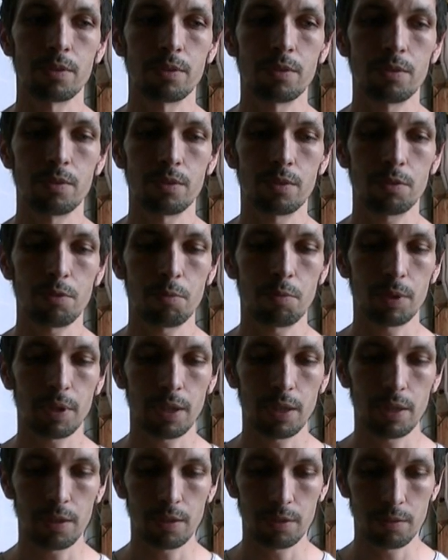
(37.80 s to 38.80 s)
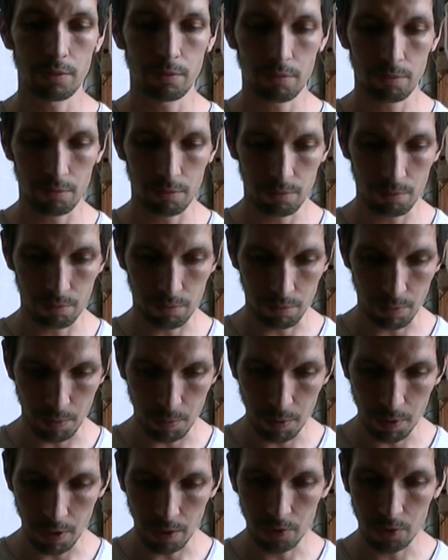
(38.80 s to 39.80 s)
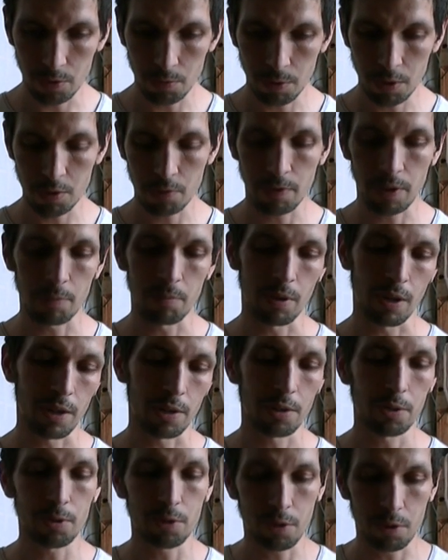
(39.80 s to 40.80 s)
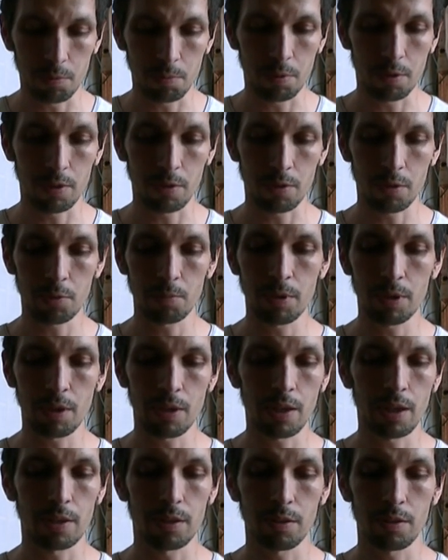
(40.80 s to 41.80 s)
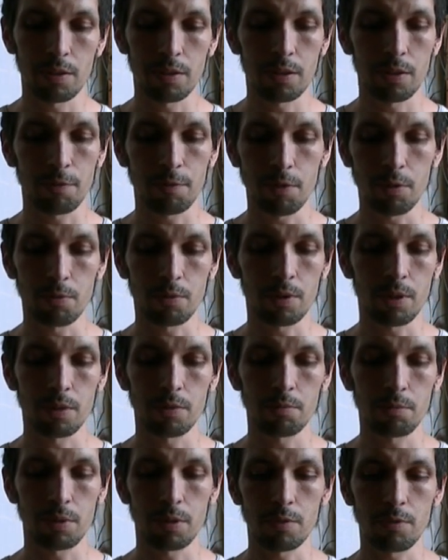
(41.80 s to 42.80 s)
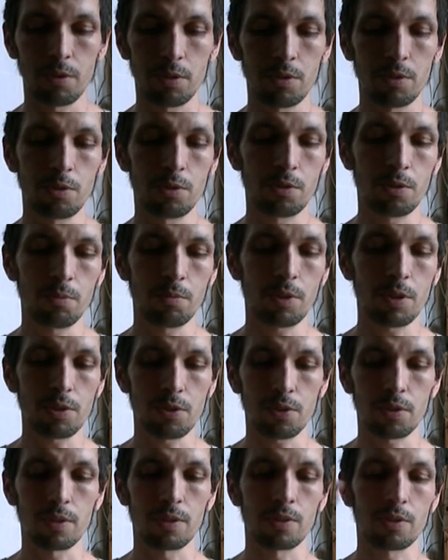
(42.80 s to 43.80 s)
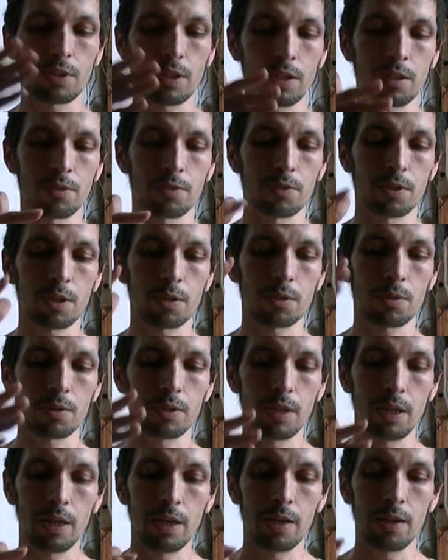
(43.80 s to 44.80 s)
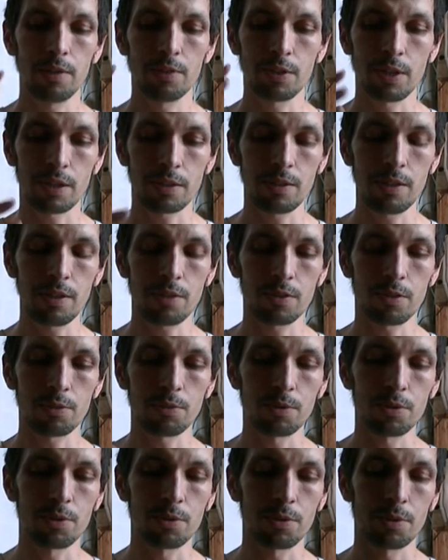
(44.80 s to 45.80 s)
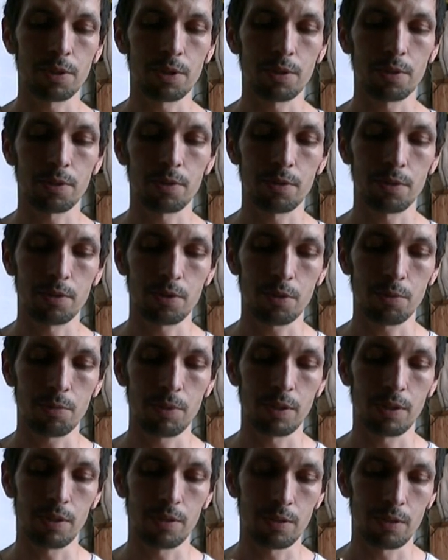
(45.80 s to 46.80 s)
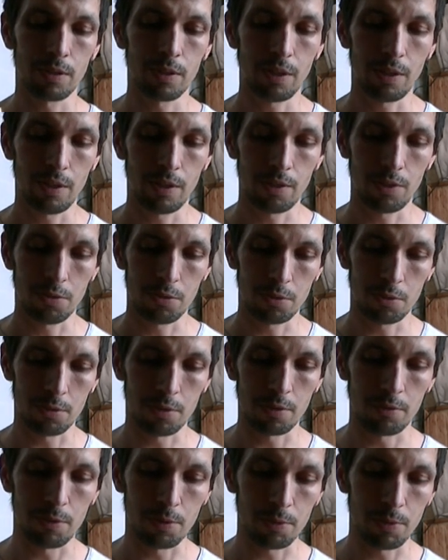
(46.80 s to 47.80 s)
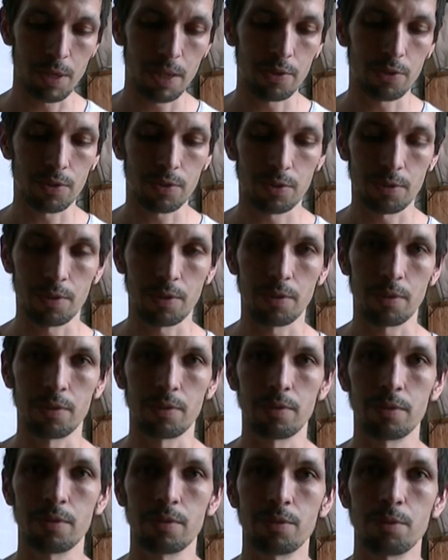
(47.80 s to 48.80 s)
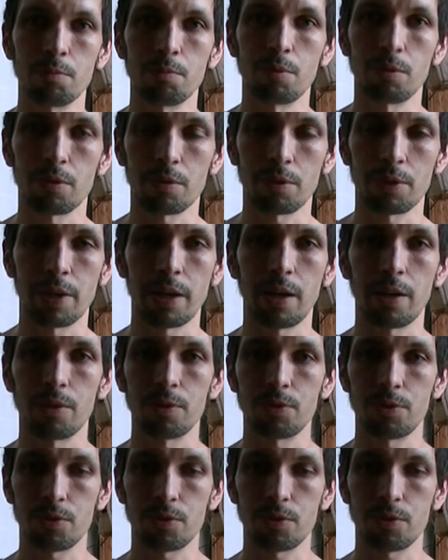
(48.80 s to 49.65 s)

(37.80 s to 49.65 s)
So we play it, maybe not so much vibrato. You can put a little bit of that in there if you want, but if you do too much, these kind of subtle techniques that we're doing are going to be sort of erased or blurred out.